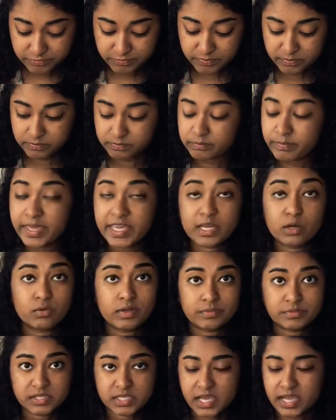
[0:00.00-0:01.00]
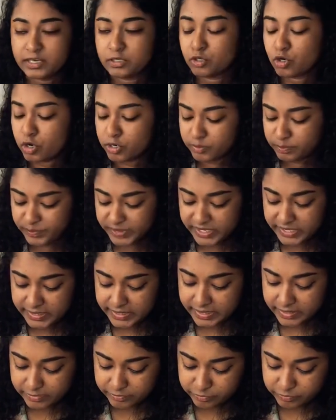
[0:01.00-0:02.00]
make a website, not a
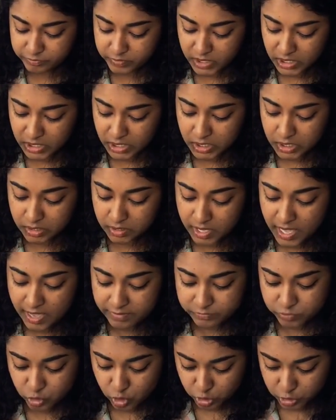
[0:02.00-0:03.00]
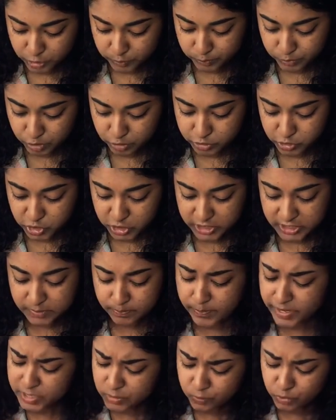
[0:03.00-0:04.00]
PDF. Have solid projects,
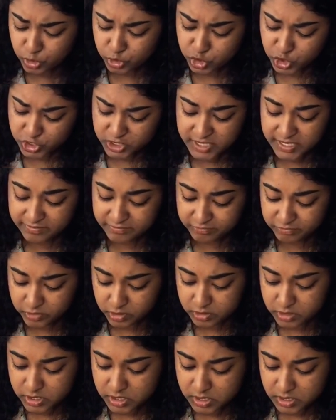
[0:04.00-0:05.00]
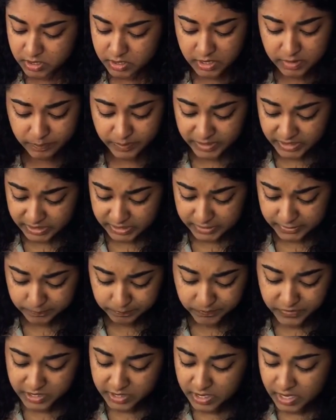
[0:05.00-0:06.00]
best projects at first in the beginning.
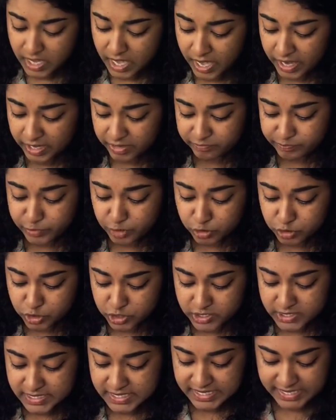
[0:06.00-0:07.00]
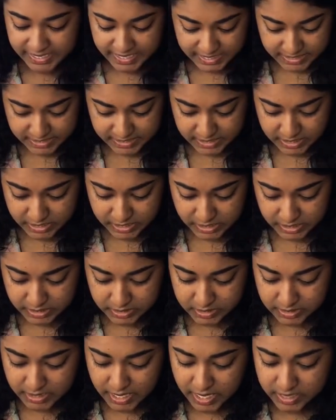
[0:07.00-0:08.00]
Have projects as case studies,
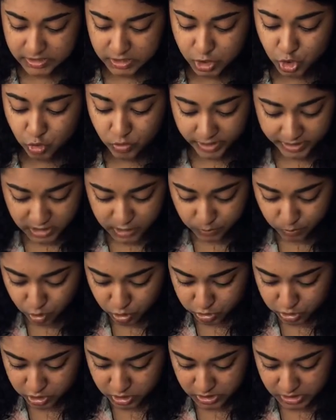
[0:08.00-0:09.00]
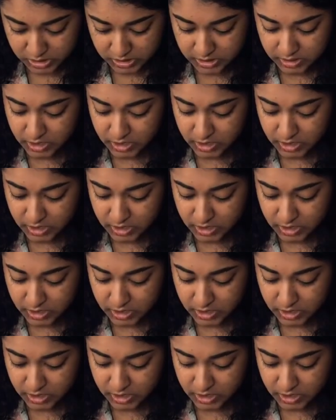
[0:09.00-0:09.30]
as a UX process.